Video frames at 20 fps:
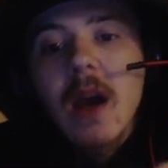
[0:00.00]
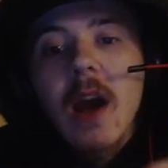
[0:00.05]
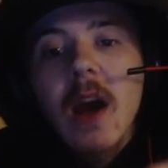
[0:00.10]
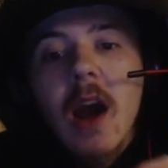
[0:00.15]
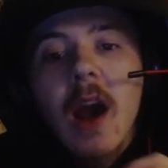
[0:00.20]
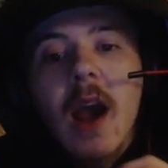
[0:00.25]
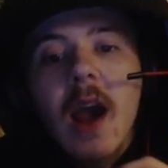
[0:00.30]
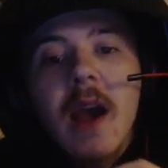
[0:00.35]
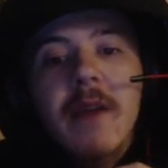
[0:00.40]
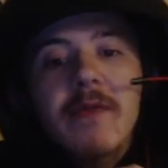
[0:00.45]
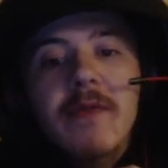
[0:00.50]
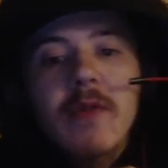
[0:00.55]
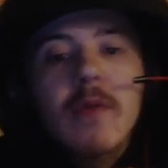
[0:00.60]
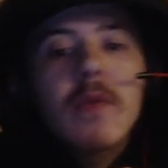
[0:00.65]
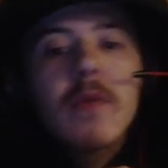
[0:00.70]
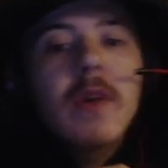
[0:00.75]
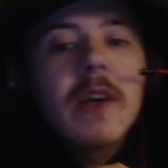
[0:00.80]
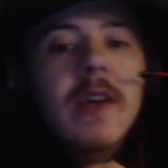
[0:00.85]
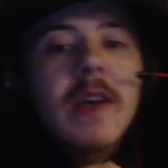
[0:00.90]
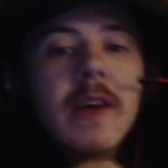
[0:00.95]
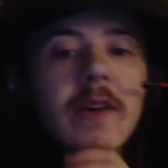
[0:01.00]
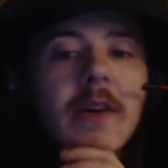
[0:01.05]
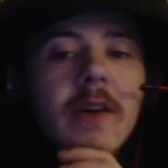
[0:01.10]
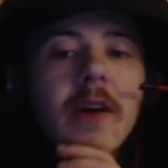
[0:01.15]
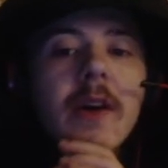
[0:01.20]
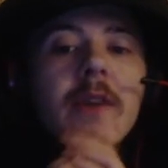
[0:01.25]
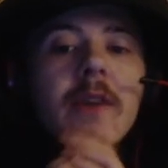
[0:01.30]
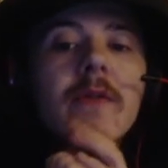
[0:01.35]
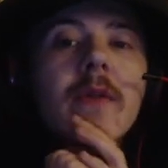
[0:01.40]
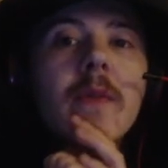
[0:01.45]
Every week
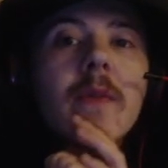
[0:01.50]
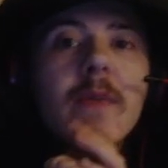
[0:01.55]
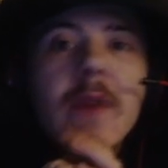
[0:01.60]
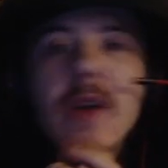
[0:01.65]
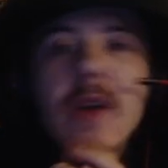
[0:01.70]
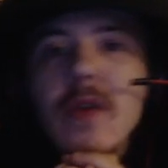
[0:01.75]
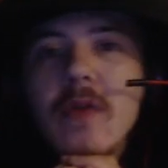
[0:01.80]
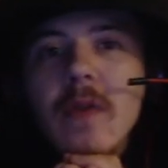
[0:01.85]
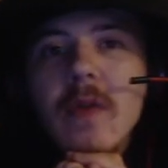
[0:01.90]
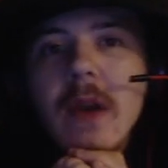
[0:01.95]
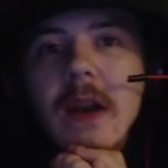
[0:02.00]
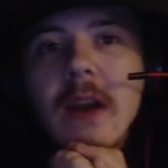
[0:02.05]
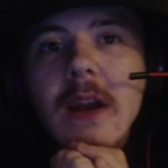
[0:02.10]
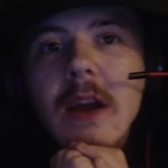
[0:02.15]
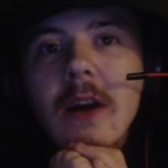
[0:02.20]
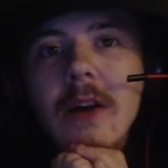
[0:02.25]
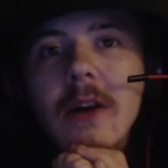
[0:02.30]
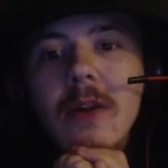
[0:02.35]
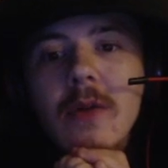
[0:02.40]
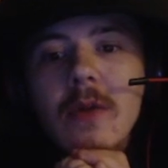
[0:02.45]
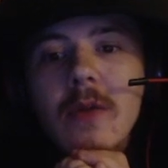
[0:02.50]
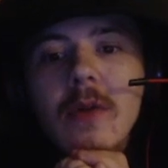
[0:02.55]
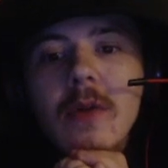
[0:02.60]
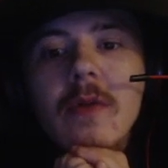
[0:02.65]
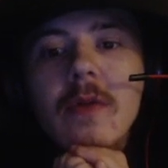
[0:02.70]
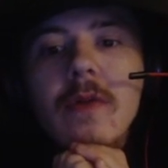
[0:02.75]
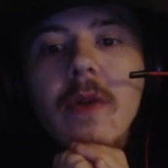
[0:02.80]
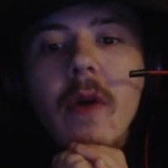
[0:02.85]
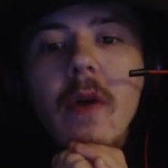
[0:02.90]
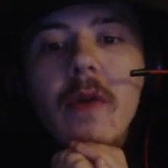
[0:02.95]
from this video
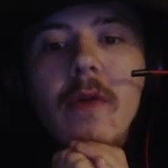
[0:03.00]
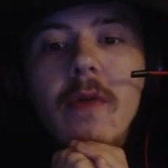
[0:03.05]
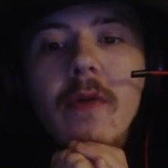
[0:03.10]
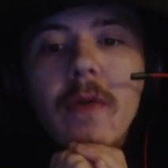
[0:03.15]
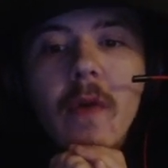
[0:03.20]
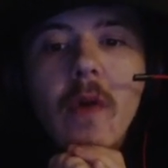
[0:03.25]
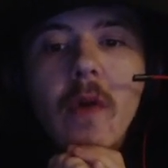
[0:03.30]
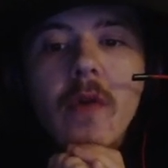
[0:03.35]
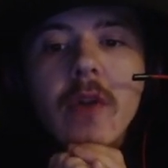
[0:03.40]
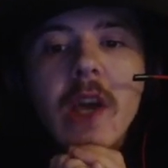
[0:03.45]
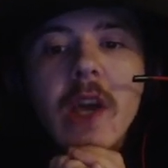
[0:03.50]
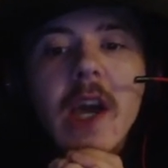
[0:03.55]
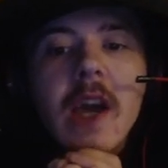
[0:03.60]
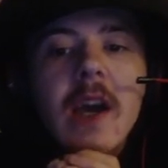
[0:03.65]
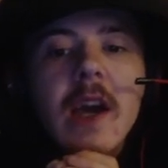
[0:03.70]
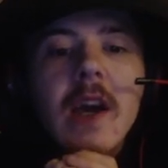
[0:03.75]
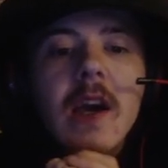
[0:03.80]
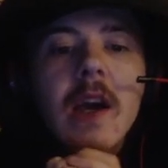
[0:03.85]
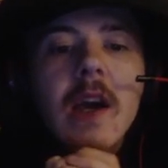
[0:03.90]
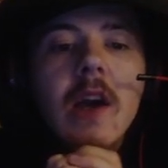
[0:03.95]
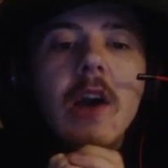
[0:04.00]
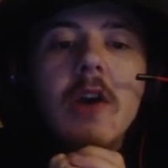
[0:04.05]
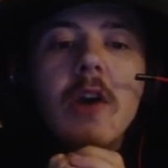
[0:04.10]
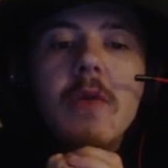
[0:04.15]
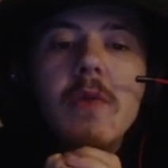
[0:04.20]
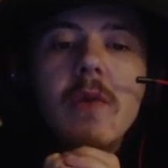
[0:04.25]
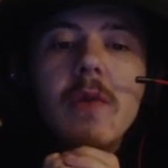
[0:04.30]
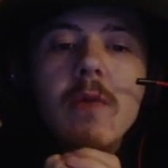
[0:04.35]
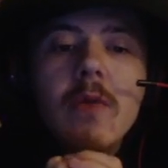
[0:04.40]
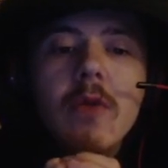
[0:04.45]
for a full year we
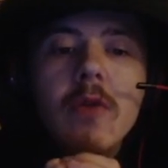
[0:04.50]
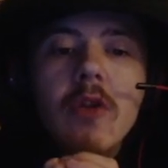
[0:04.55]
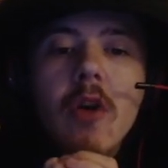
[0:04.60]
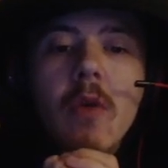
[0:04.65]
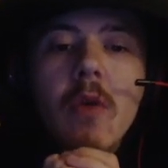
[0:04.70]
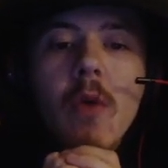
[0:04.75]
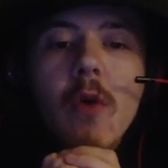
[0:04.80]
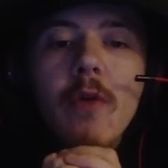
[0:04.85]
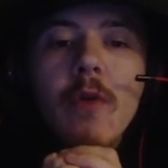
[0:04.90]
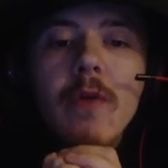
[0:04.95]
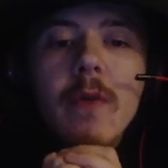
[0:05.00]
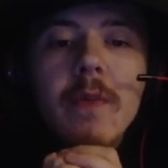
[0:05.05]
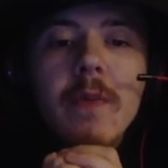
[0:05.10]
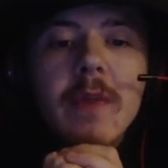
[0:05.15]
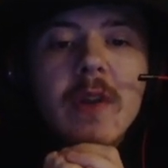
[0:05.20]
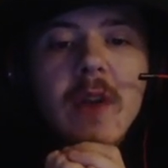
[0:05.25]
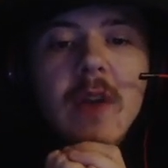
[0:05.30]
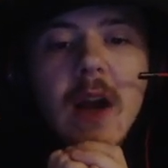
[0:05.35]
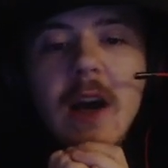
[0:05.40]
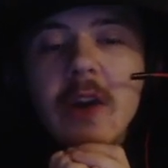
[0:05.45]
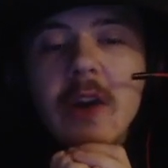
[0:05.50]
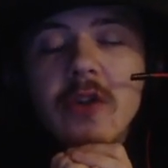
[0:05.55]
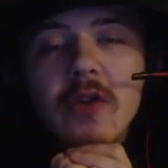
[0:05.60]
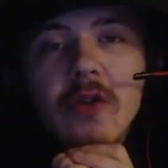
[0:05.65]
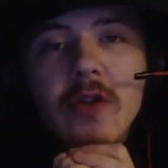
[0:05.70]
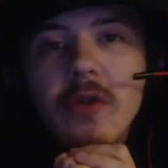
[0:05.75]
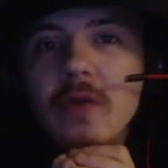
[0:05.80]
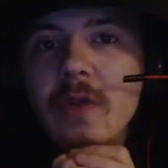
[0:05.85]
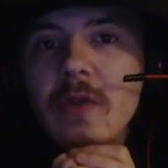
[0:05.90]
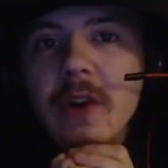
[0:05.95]
will go over bizarre
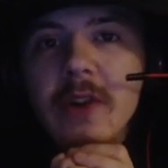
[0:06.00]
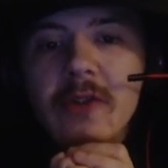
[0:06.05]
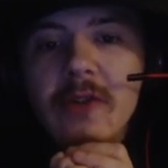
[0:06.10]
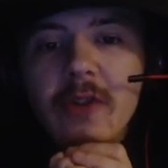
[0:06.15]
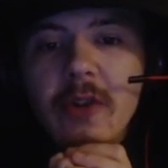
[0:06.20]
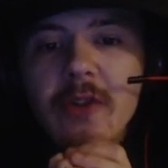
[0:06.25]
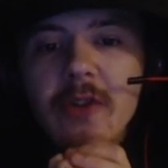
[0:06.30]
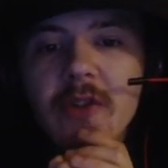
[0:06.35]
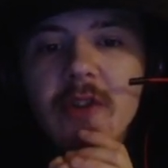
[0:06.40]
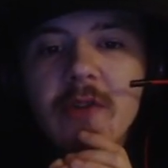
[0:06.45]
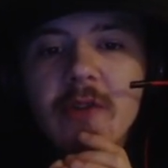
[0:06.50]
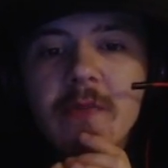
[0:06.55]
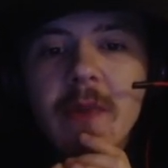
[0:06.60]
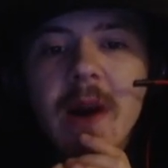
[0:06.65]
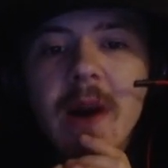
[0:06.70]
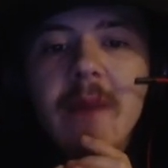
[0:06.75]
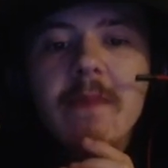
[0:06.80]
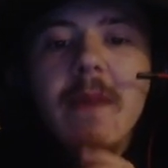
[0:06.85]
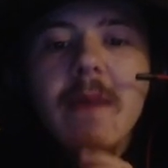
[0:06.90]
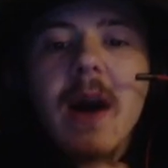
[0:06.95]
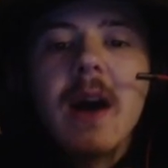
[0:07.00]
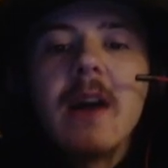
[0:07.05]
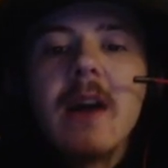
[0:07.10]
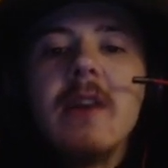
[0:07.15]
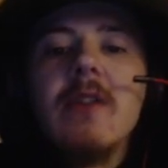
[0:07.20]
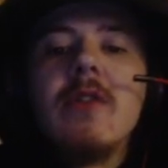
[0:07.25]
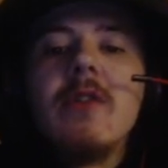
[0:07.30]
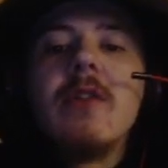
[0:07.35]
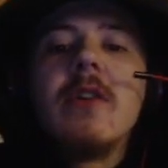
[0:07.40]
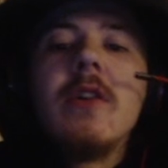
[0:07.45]
stuff that crosses my mind.
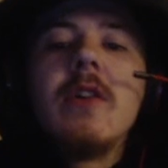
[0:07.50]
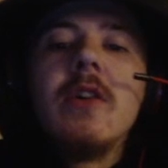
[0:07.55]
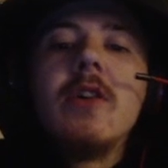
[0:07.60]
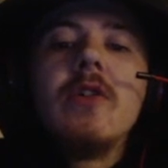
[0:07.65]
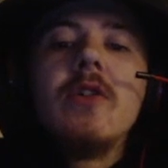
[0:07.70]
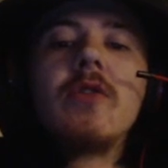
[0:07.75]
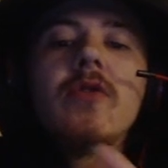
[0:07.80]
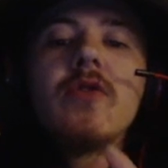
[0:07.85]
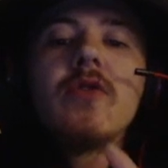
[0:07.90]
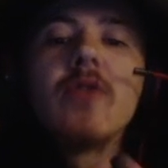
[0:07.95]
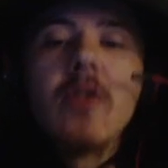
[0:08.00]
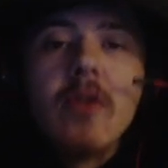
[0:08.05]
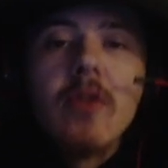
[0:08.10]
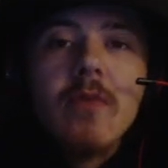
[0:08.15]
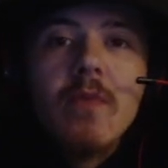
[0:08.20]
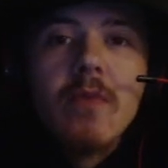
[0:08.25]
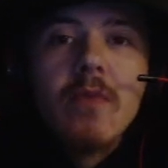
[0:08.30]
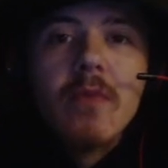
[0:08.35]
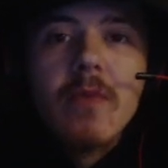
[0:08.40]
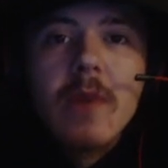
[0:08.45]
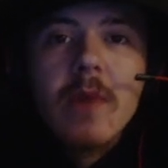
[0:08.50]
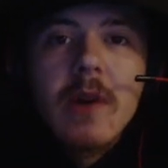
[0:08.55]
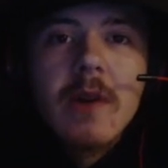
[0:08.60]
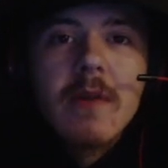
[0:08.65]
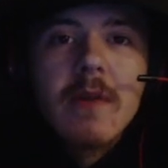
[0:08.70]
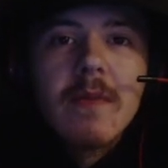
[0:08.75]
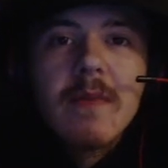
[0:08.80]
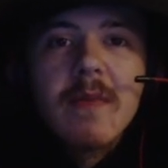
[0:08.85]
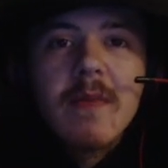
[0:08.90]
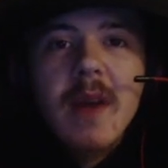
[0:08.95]
Some
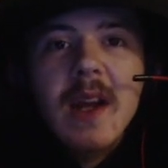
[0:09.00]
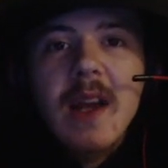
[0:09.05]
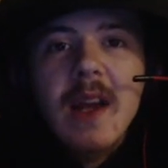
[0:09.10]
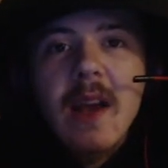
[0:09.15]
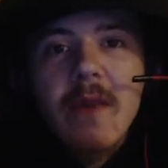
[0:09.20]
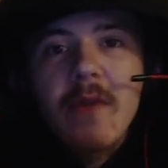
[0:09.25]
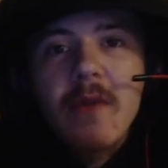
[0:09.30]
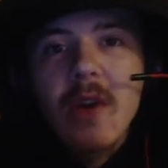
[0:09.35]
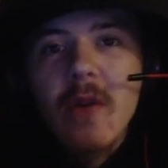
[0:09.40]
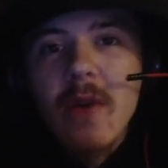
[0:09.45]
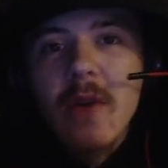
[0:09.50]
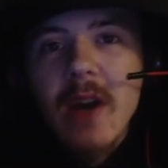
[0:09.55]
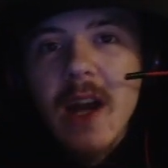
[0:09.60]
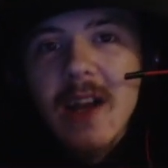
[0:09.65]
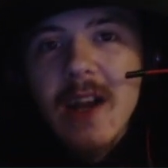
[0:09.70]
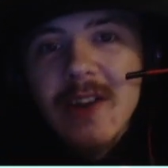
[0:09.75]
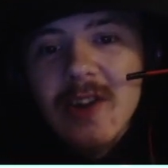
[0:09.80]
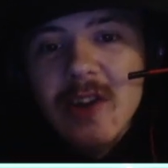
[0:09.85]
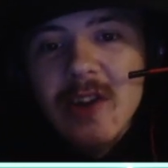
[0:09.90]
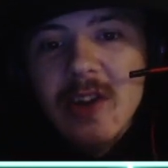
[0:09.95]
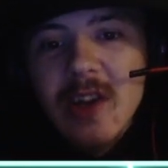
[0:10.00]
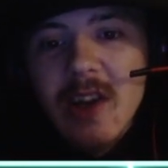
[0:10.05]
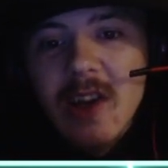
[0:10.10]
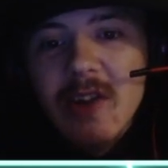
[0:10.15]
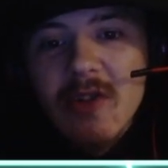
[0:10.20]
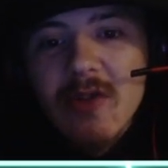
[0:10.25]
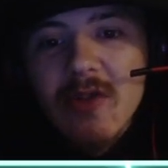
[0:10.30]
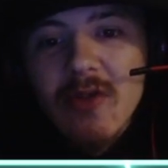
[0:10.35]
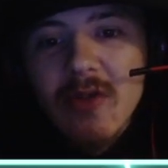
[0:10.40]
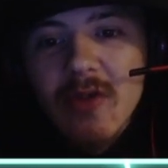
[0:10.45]
may give you an
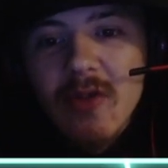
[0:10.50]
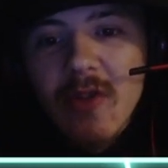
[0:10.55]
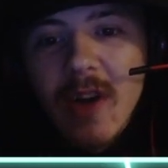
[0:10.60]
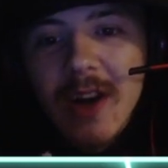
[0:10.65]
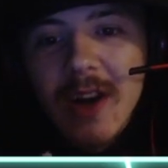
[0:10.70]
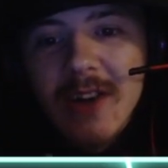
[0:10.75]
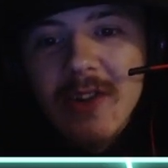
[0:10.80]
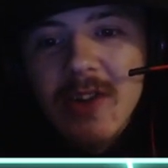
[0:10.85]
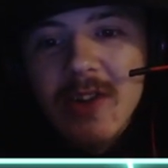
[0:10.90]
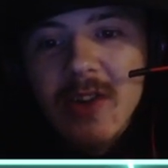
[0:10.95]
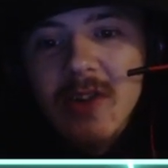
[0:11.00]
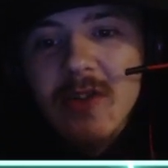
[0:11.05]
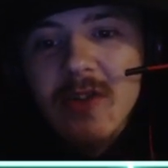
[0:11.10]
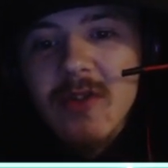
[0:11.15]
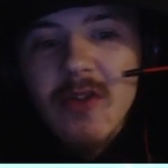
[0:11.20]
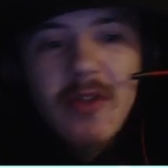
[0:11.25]
existential crisis.